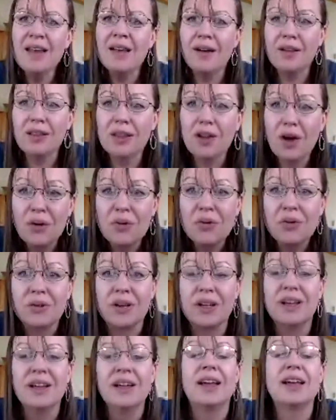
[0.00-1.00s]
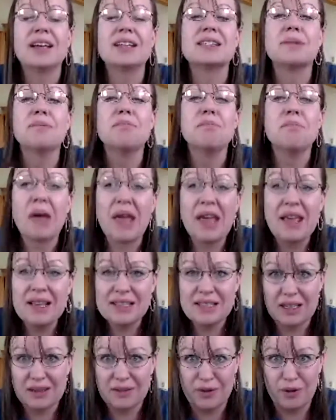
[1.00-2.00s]
That alone is
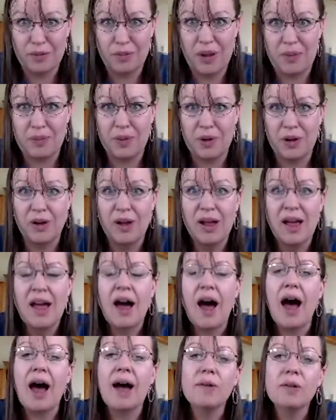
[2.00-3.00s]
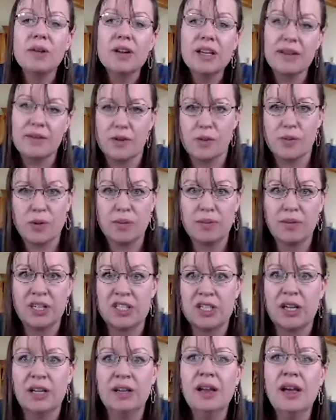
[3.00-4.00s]
amazing for people. I want to give you
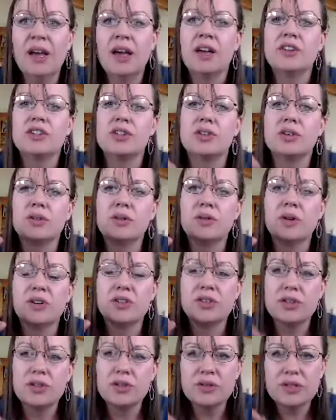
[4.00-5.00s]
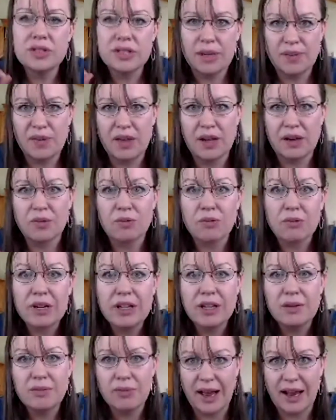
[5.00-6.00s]
permission to do
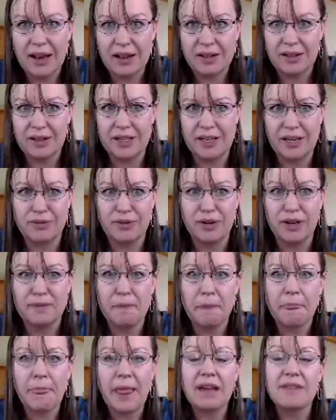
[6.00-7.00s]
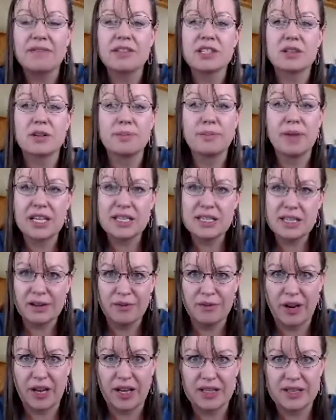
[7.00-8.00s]
something really radically different. I have this
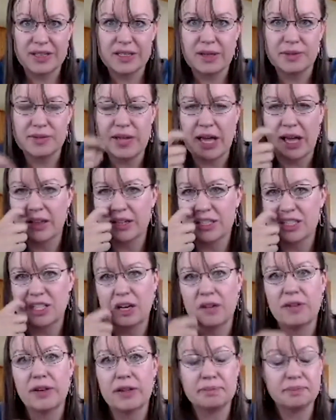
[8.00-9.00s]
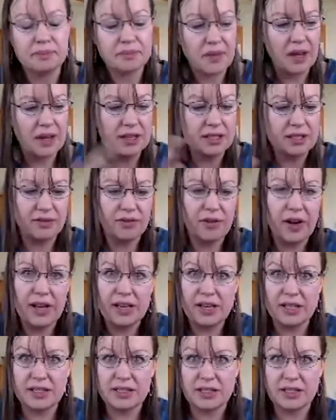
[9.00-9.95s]
amazing friend. His name is Alex Sharfin. He's a